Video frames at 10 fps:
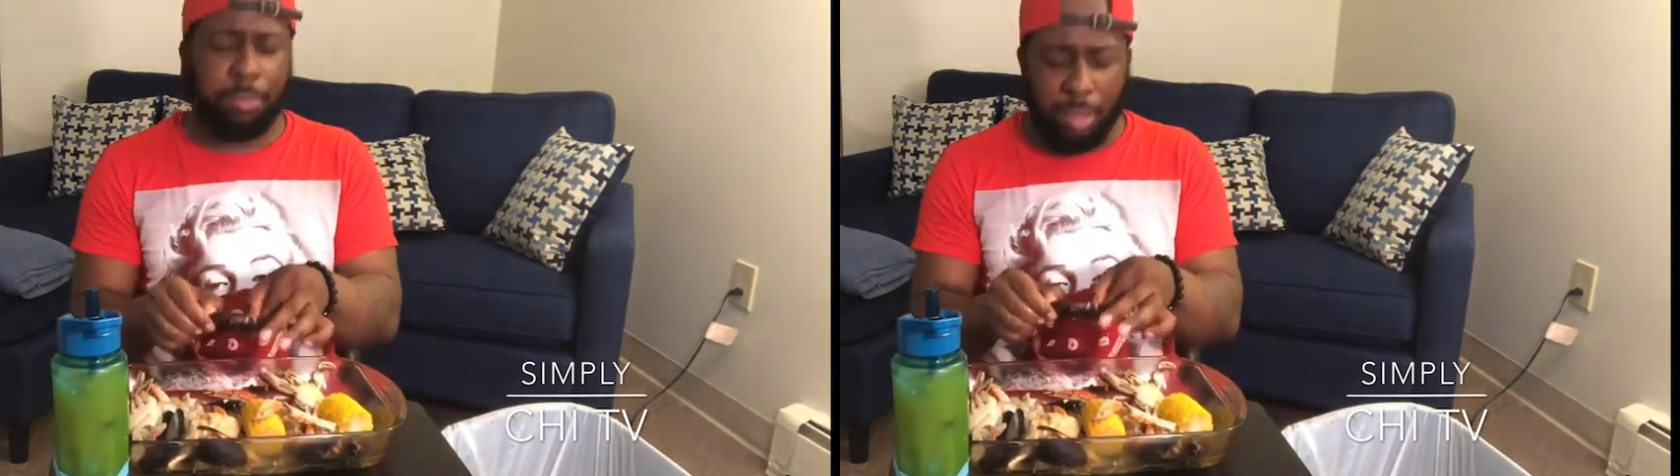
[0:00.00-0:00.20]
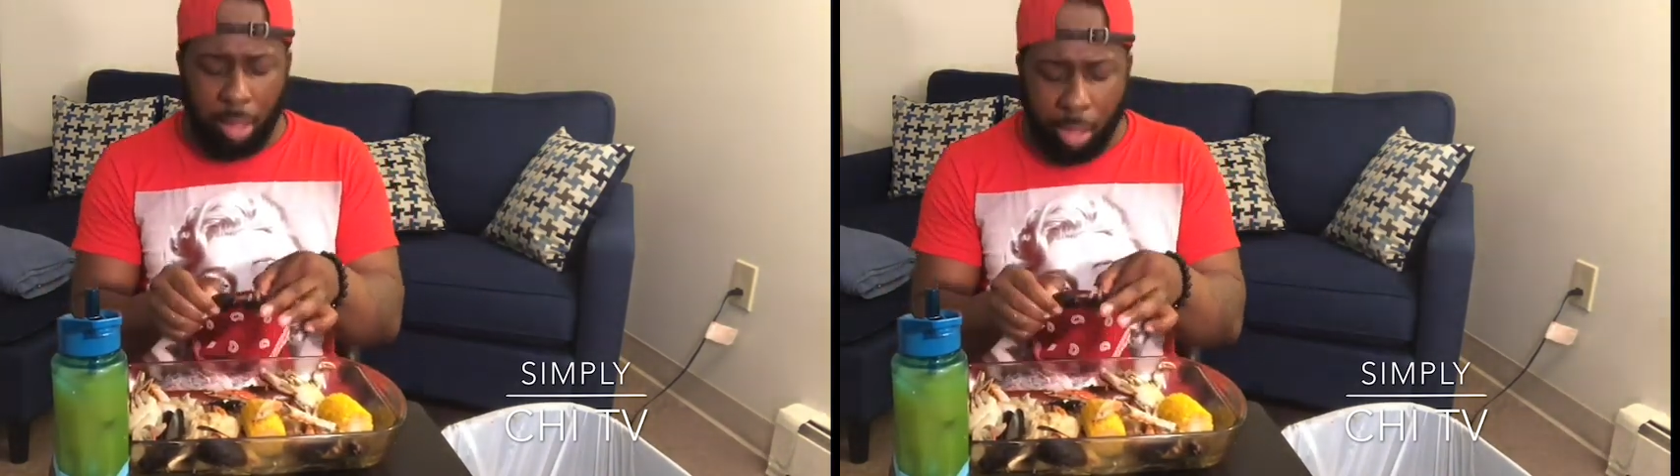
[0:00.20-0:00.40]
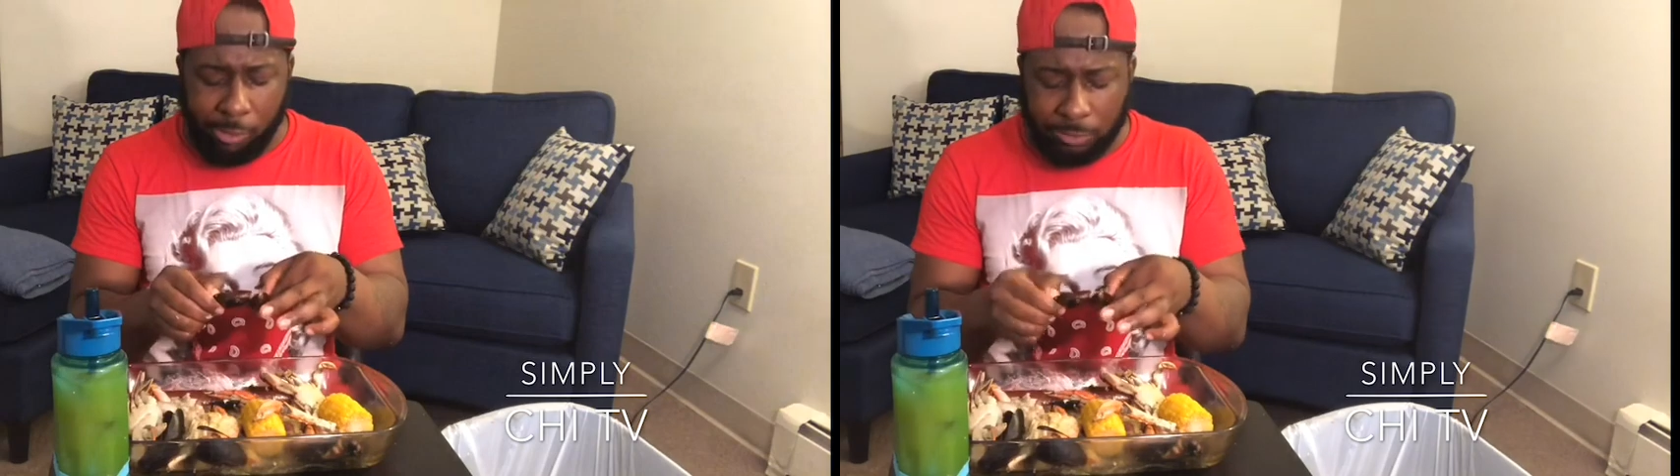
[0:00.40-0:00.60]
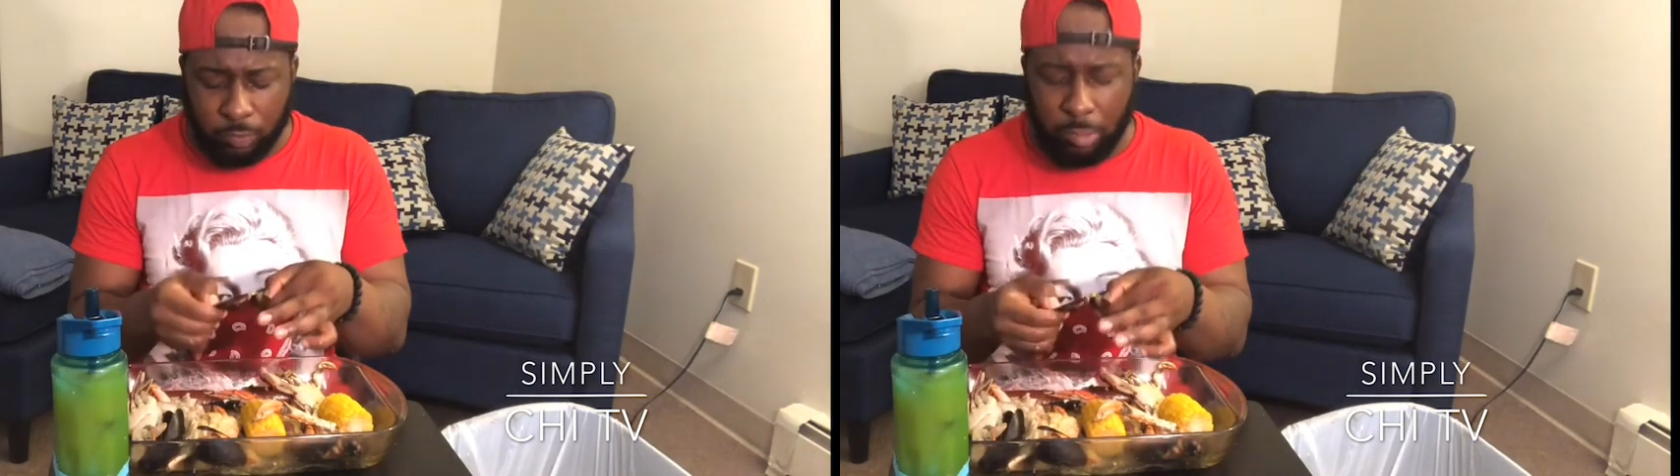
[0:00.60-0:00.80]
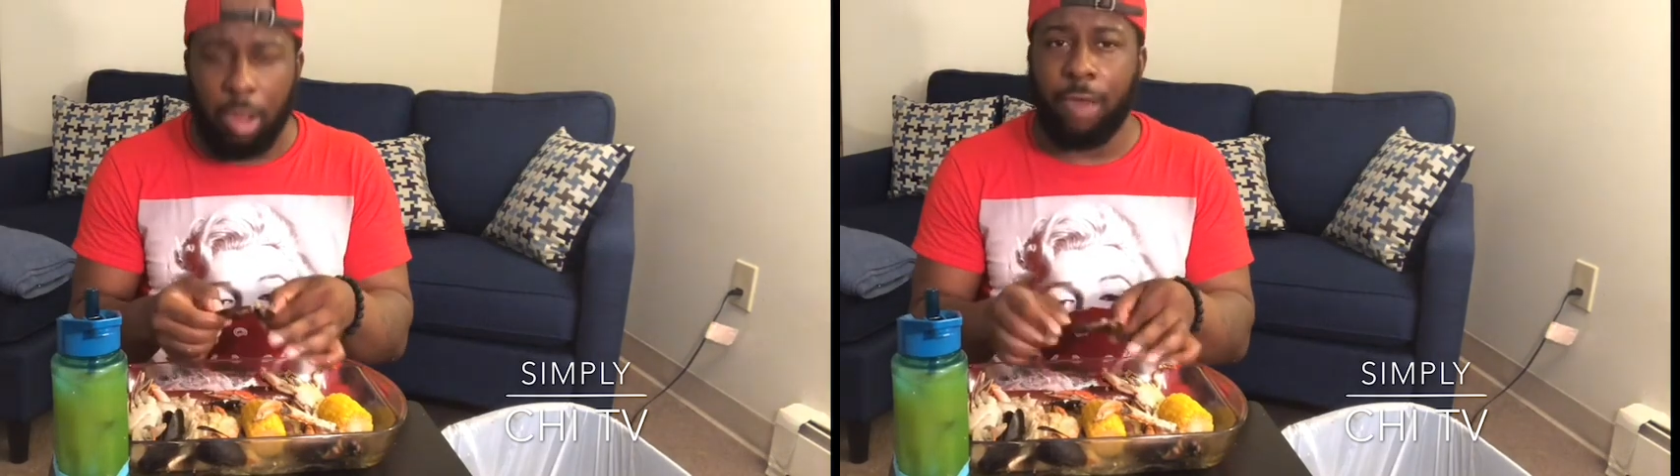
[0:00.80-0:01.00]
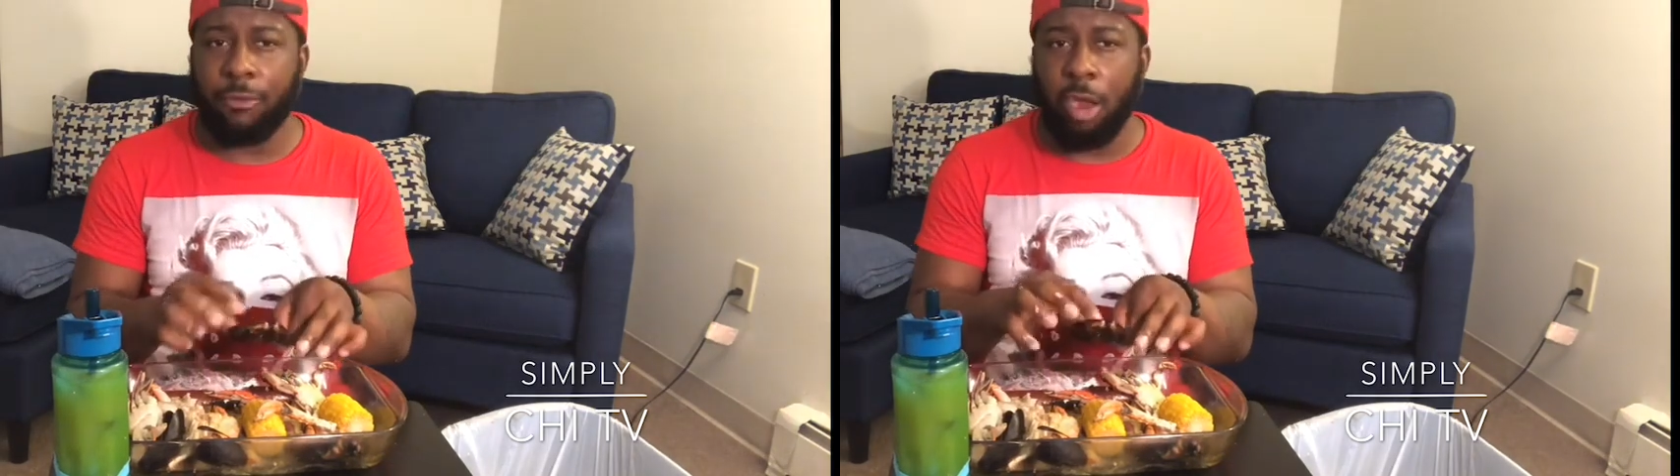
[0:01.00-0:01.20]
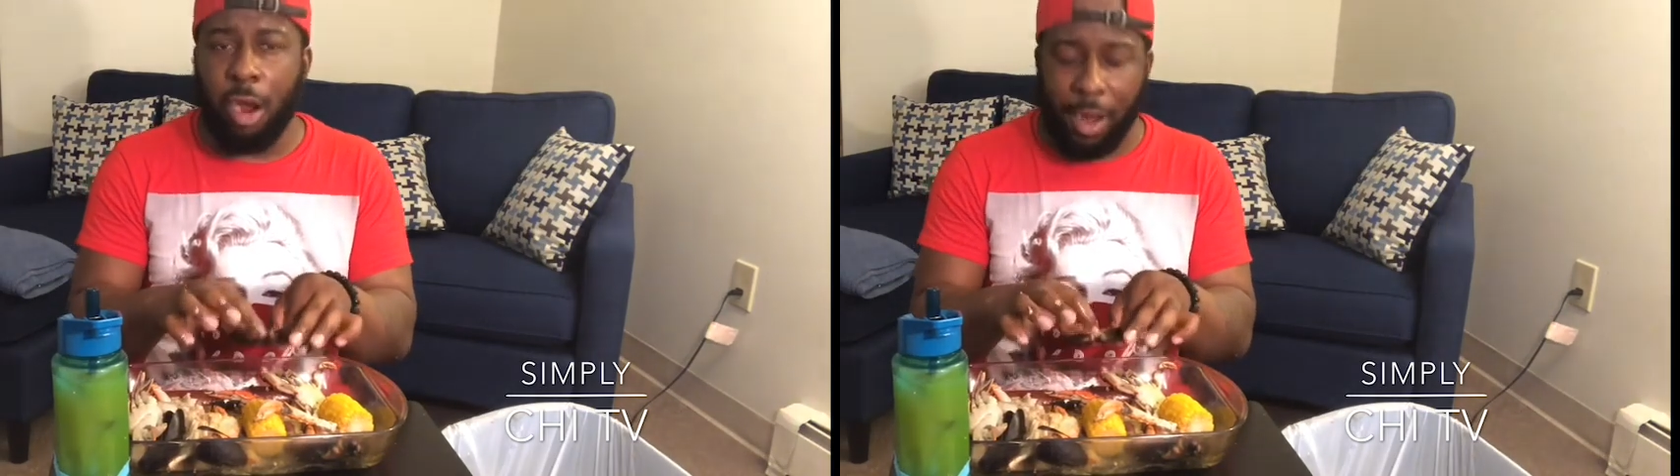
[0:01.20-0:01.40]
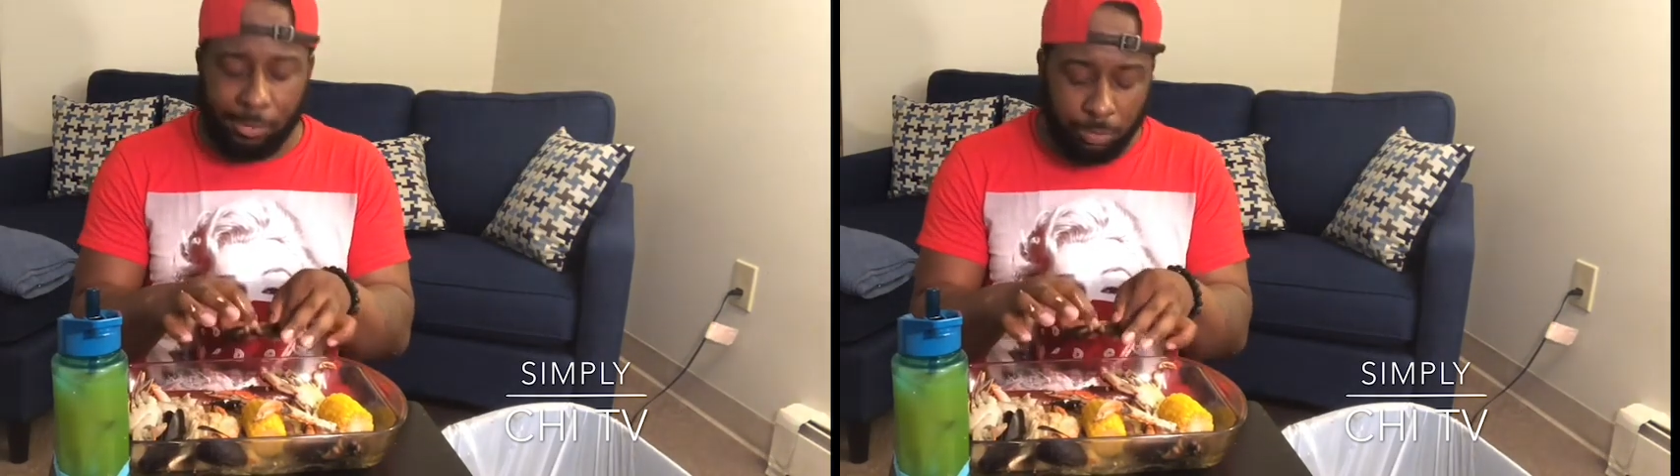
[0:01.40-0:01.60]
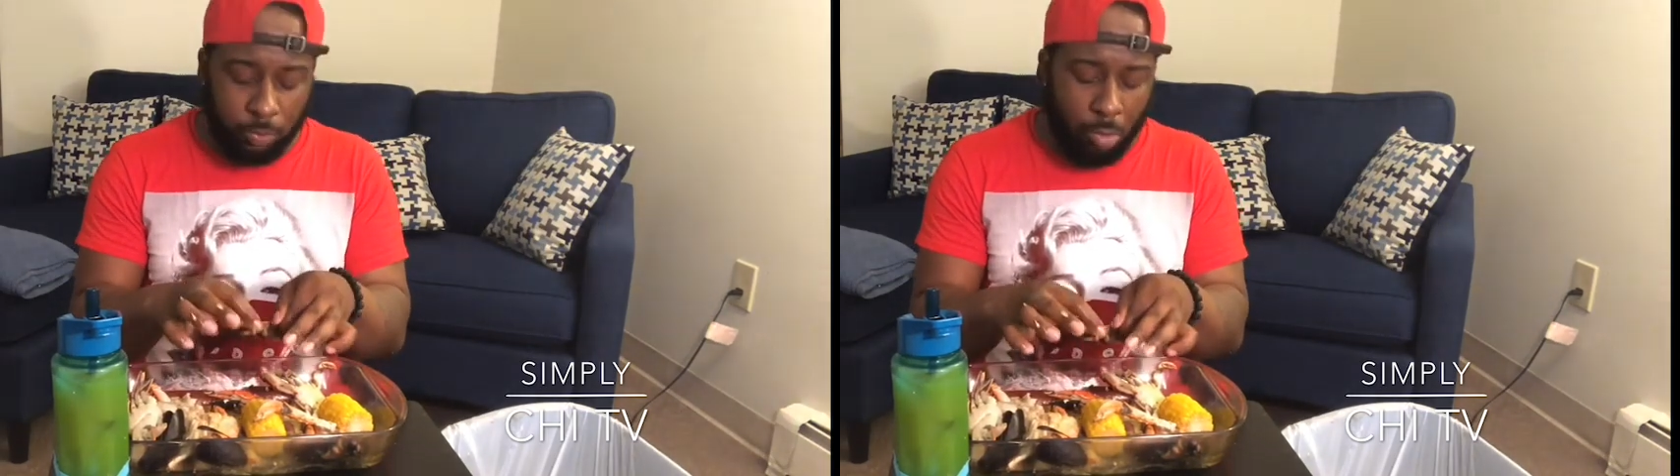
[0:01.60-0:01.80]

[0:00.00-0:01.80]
me off guard.